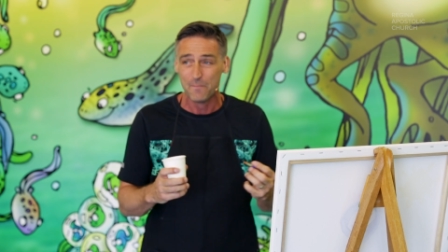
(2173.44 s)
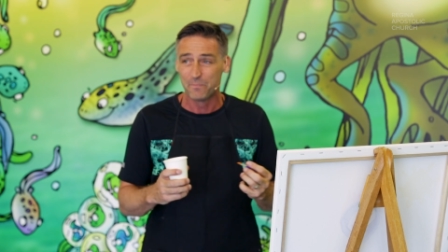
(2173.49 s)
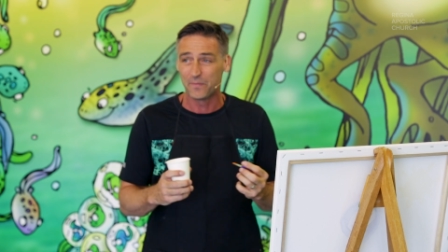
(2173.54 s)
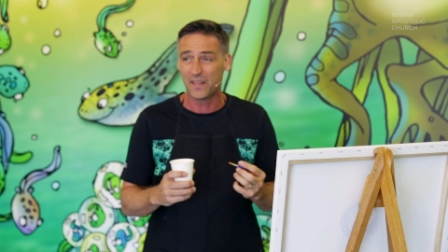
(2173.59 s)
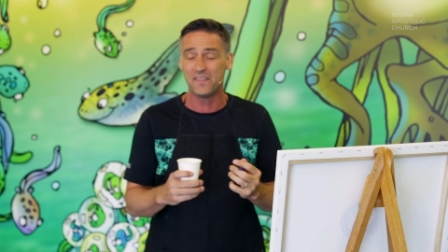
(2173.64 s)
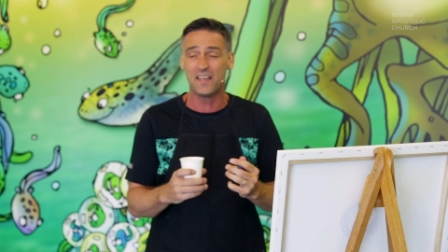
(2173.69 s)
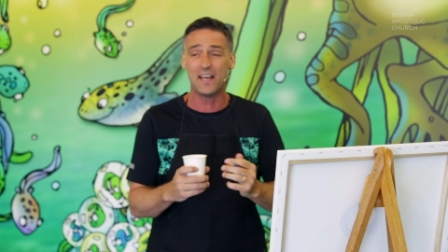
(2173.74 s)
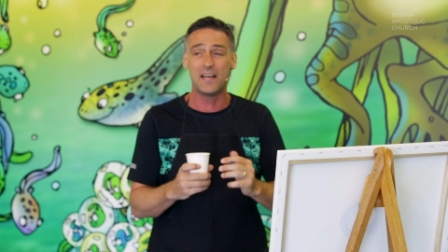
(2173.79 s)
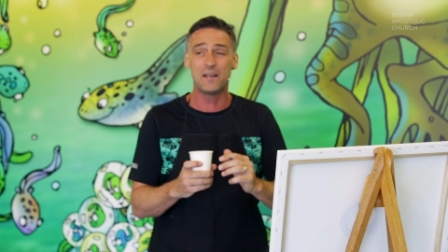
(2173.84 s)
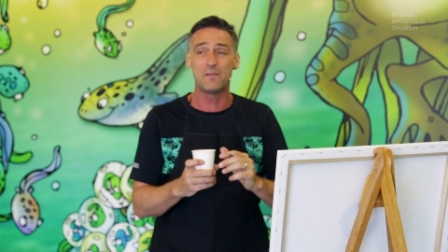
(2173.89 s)

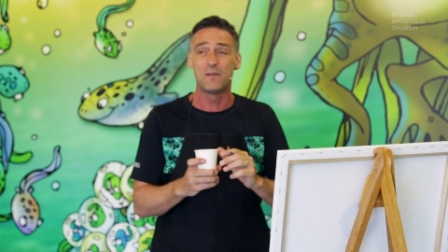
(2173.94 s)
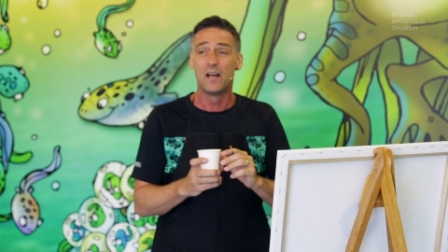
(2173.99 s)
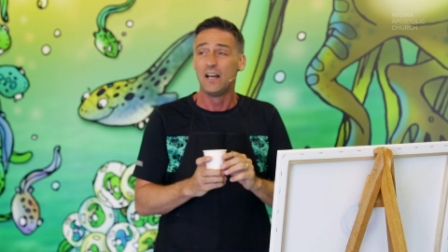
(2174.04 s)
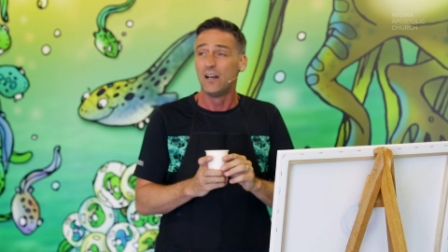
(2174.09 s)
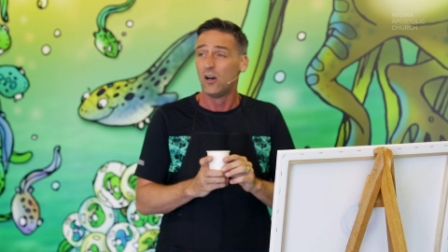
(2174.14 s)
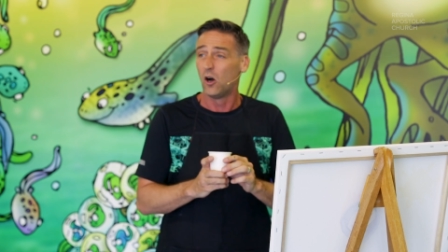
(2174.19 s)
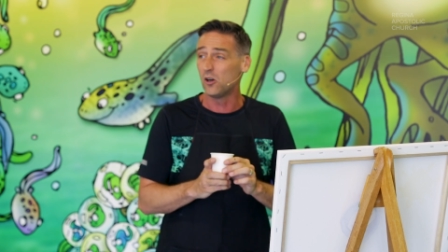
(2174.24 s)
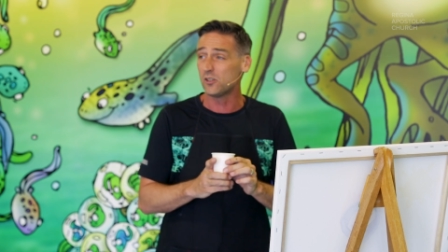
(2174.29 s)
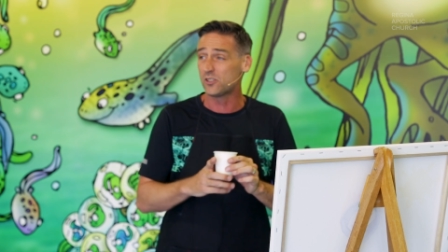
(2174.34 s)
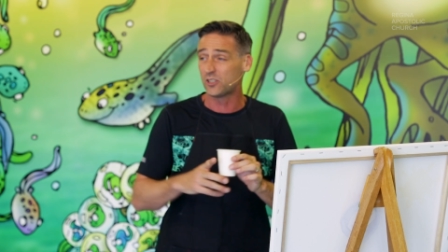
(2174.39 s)
And then
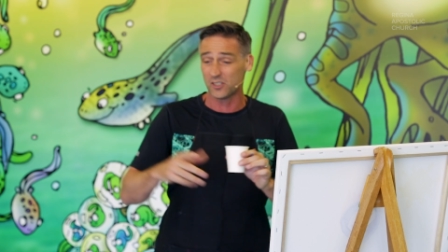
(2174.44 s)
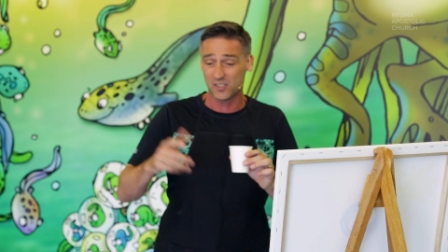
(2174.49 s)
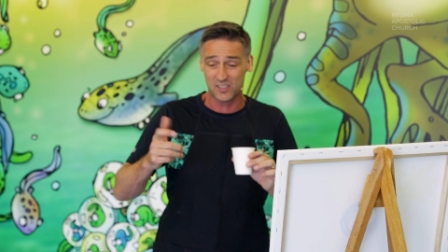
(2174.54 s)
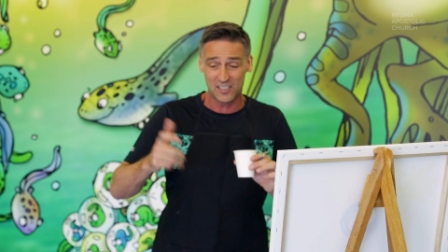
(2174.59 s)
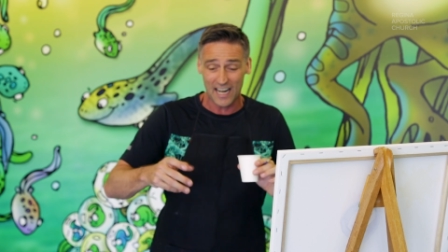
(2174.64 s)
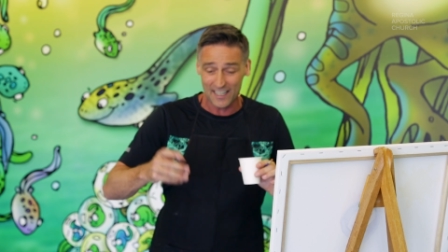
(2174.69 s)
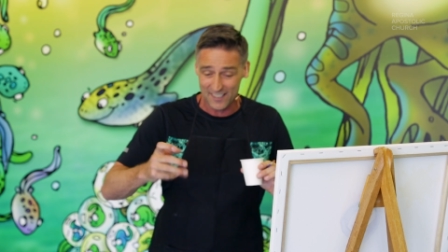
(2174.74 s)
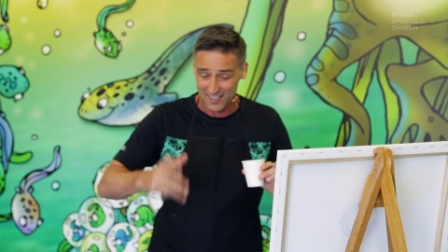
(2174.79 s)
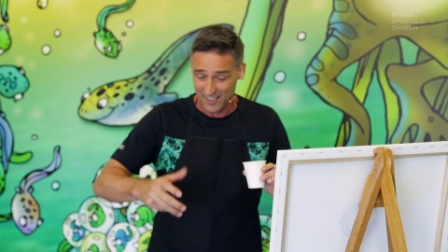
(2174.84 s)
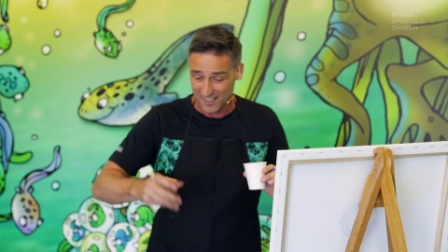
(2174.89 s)
Oscar's
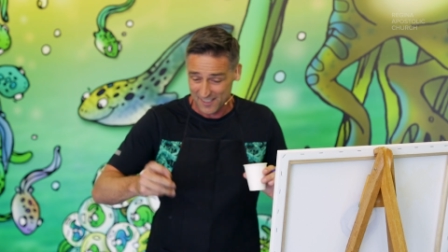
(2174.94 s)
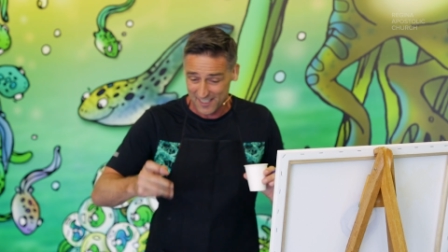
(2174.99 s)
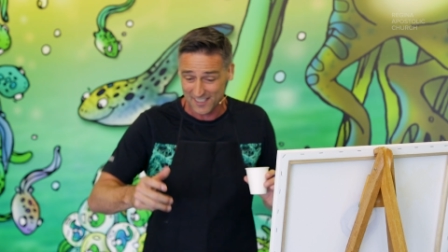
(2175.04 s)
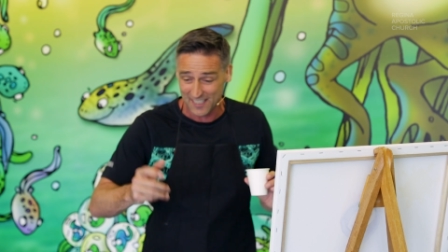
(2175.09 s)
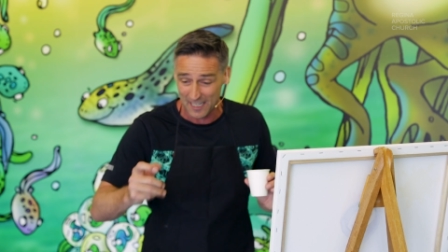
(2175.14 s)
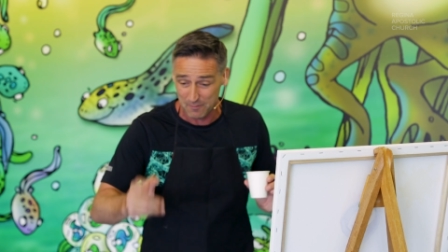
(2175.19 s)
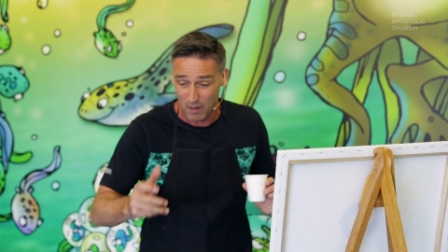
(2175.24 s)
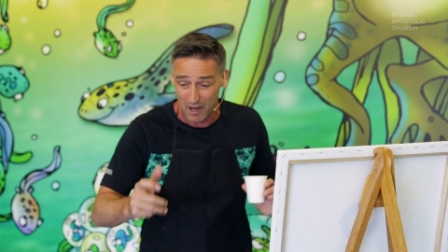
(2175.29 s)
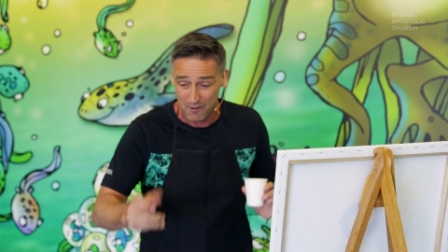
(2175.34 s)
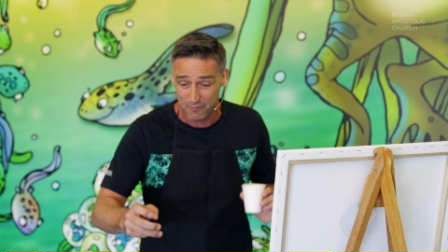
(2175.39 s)
oh, texting us.
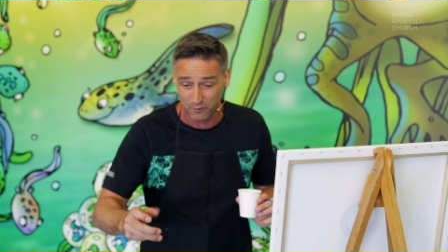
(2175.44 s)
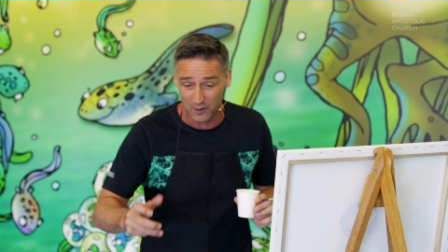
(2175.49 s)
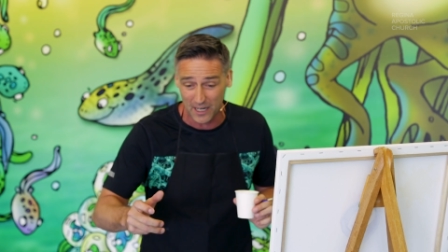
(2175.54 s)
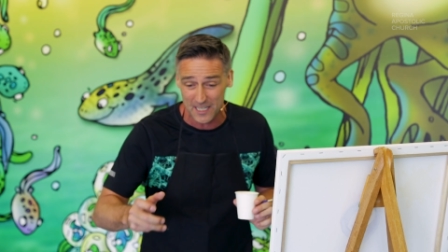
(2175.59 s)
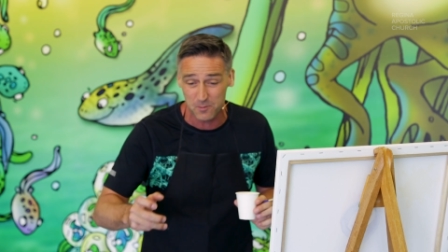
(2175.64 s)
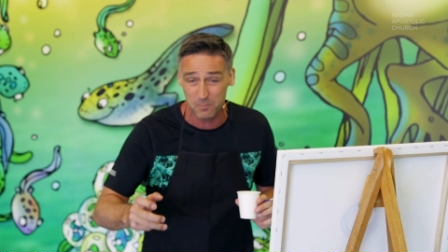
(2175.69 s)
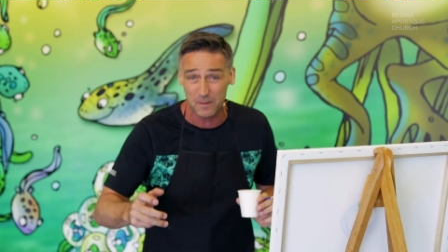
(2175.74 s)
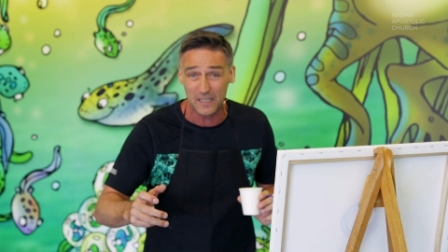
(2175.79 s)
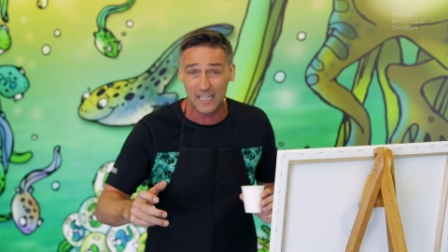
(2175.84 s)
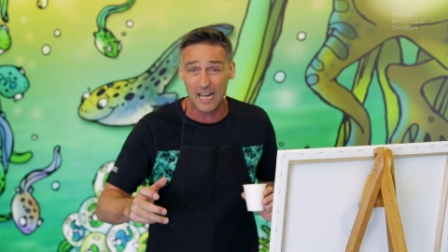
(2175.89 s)
He's like, my
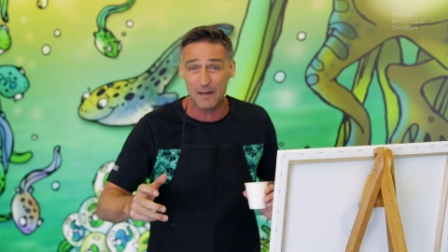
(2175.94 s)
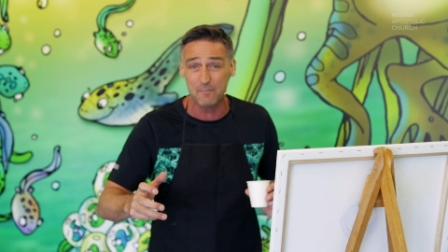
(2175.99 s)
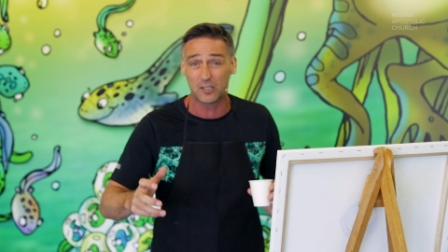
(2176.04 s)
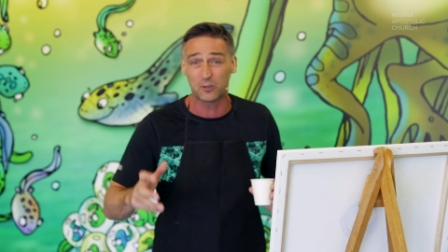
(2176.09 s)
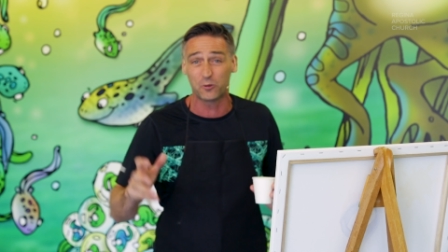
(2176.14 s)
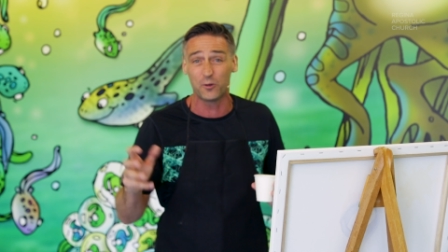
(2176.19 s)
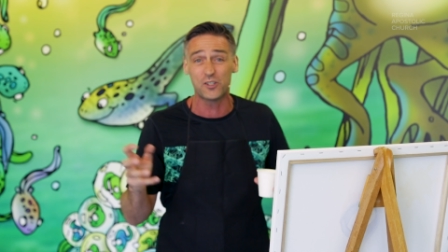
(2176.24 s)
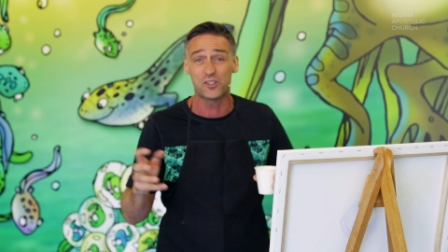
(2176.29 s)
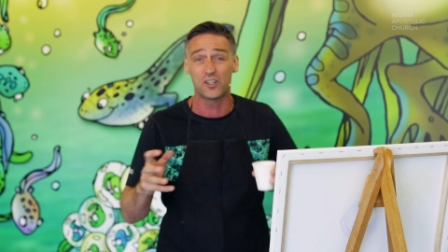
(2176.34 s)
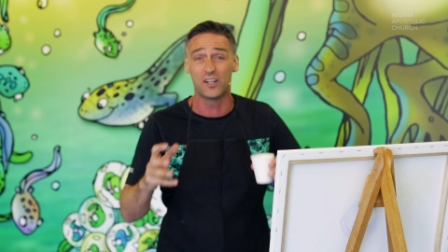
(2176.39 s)
friend's become a
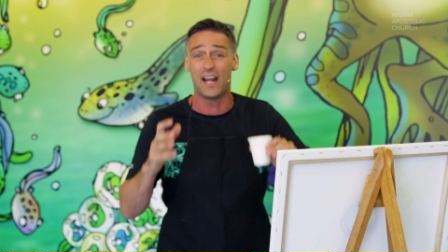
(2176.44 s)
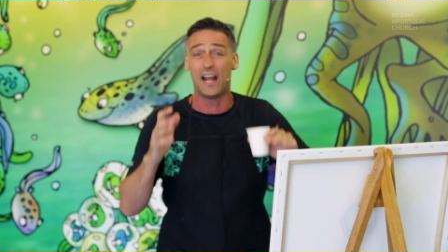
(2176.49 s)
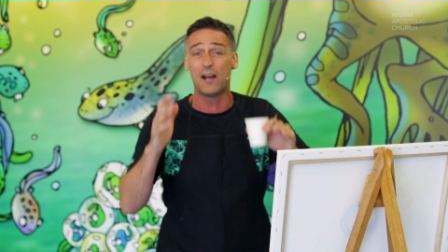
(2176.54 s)
Christian.